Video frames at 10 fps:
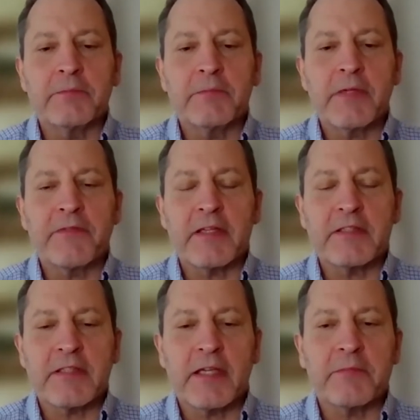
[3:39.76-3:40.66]
if they
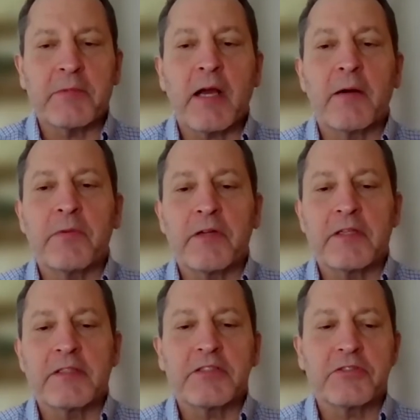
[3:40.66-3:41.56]
decide to become part of
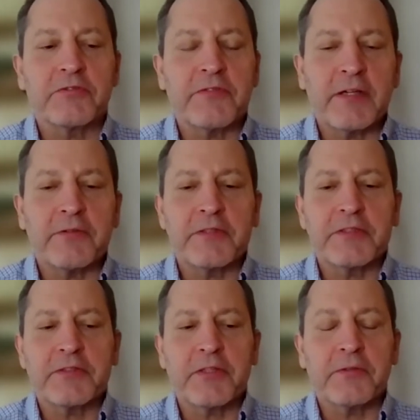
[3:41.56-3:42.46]
the Digital Foundry.
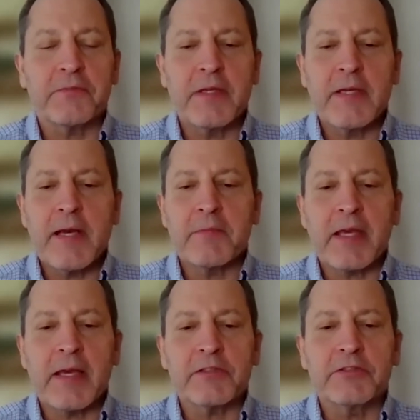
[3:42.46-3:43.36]
So
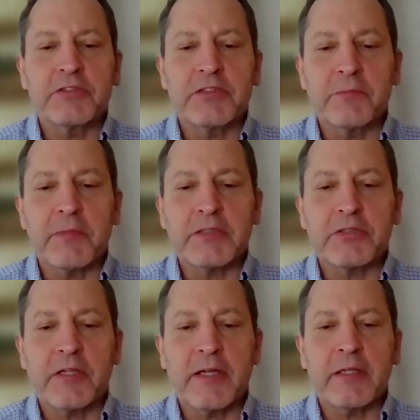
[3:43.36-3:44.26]
mechanical engineer by
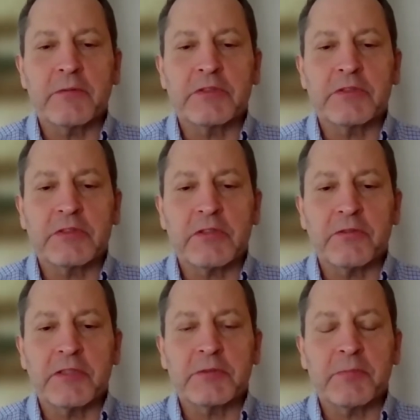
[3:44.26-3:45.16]
trade, which
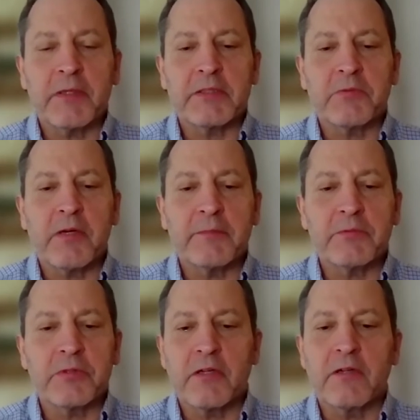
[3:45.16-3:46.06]
only explains why I'm
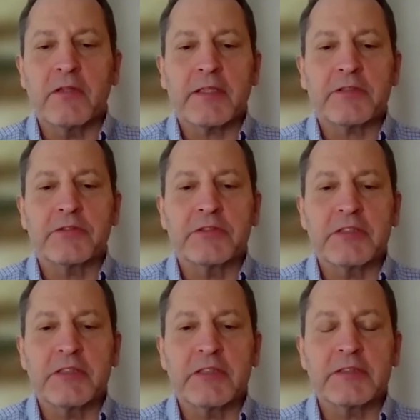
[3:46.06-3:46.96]
doing all electrical
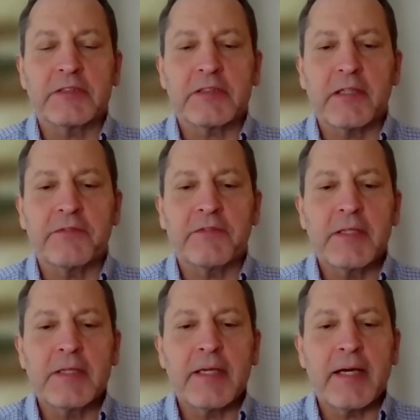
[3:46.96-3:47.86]
engineering stuff.
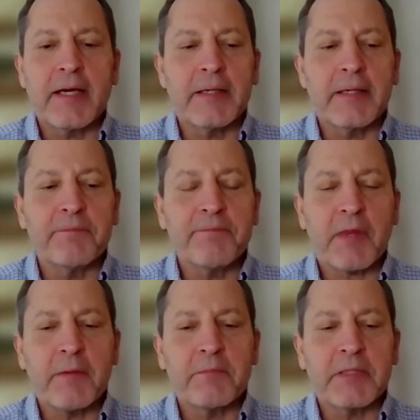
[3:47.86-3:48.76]

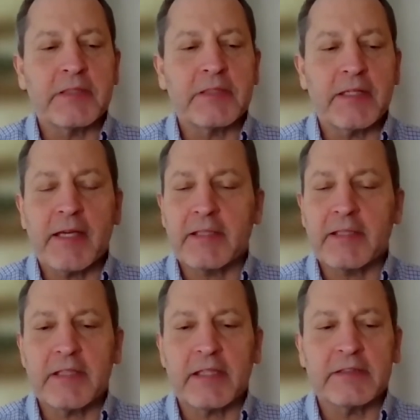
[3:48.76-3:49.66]

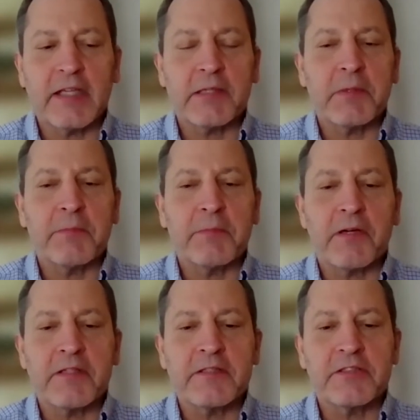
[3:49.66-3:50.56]
Excited to be part
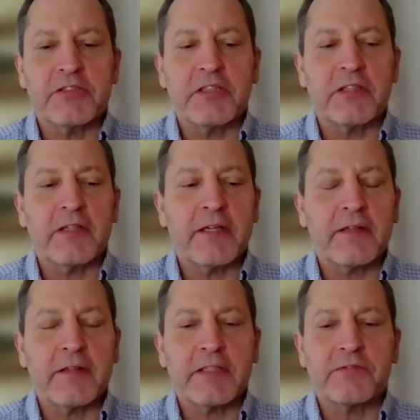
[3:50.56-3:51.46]
of this. And Sherry,
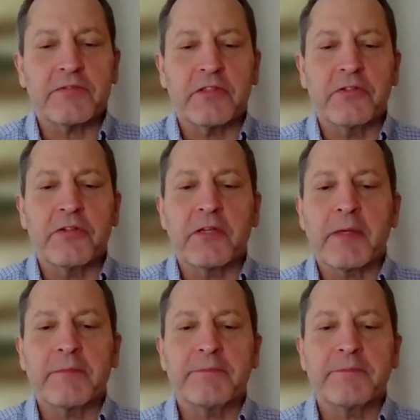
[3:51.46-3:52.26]
thanks for including me.